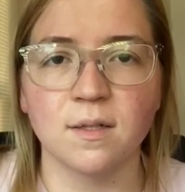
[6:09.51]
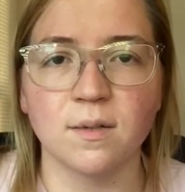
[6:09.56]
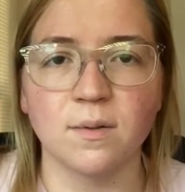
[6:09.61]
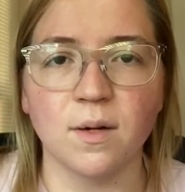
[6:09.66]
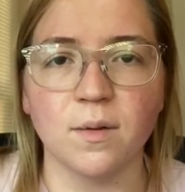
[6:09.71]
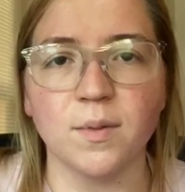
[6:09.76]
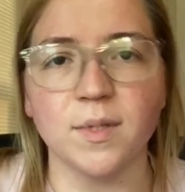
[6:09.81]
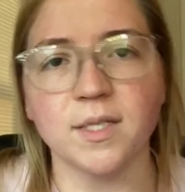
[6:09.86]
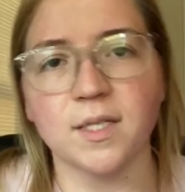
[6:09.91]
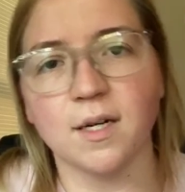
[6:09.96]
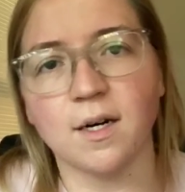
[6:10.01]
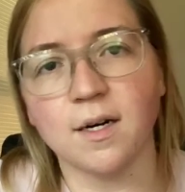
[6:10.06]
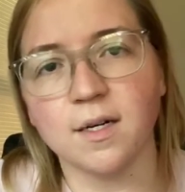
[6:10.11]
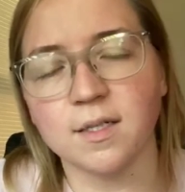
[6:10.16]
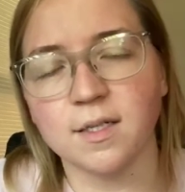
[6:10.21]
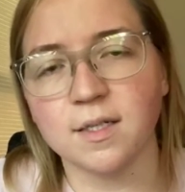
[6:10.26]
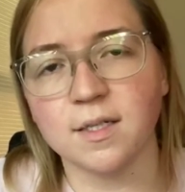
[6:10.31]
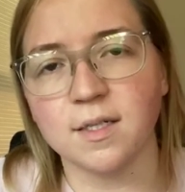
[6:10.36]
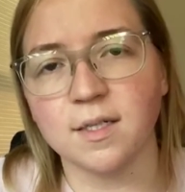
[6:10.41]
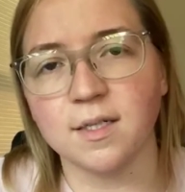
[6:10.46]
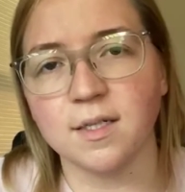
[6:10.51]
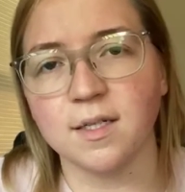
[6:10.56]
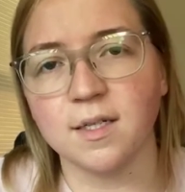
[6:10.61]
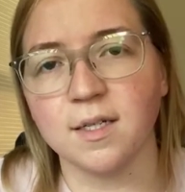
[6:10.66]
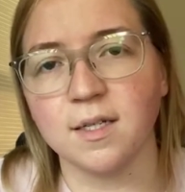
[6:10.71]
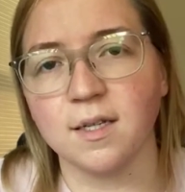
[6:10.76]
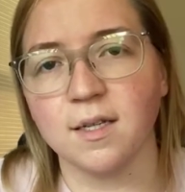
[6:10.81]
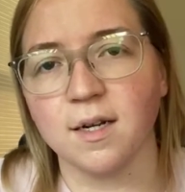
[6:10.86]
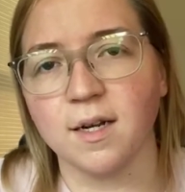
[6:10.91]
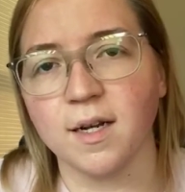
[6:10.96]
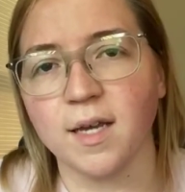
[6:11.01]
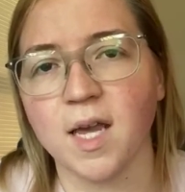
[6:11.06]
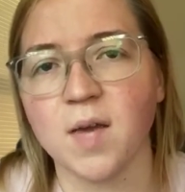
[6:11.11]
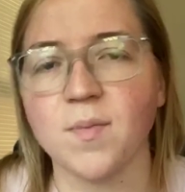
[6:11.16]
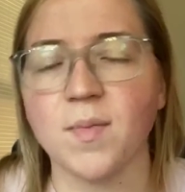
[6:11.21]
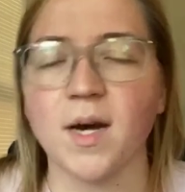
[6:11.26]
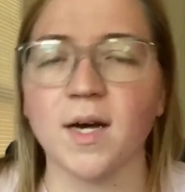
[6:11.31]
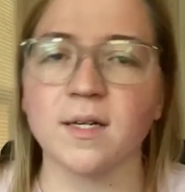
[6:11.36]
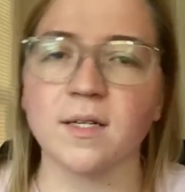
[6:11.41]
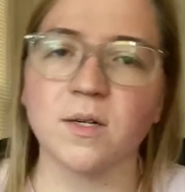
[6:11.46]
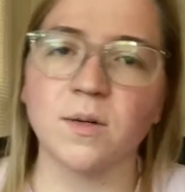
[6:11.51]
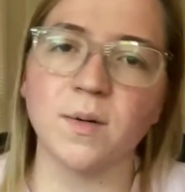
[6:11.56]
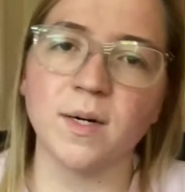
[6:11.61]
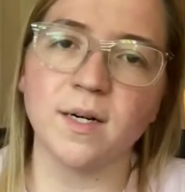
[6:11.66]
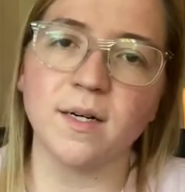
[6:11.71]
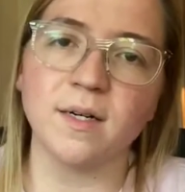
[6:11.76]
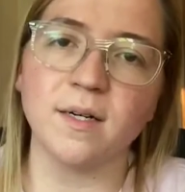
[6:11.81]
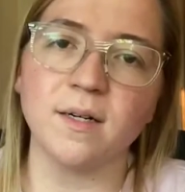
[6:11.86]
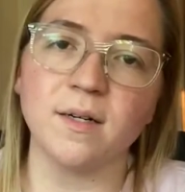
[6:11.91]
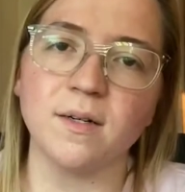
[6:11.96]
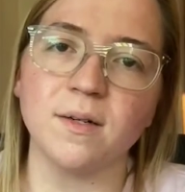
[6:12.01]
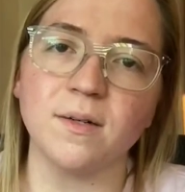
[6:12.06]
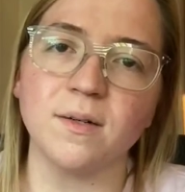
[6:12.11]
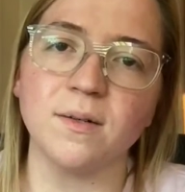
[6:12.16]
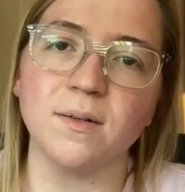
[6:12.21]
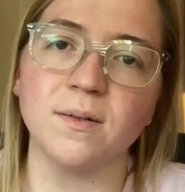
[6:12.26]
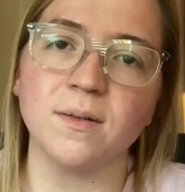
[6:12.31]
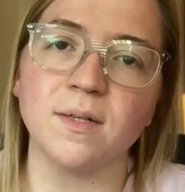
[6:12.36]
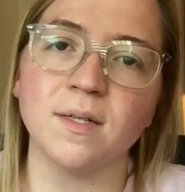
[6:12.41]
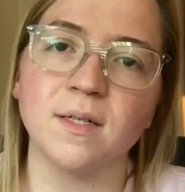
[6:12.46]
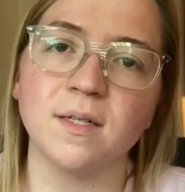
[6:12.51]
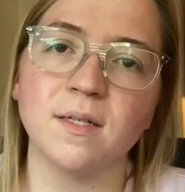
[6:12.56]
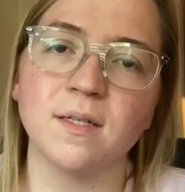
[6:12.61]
I went to Austin, and then I came back to Cuero,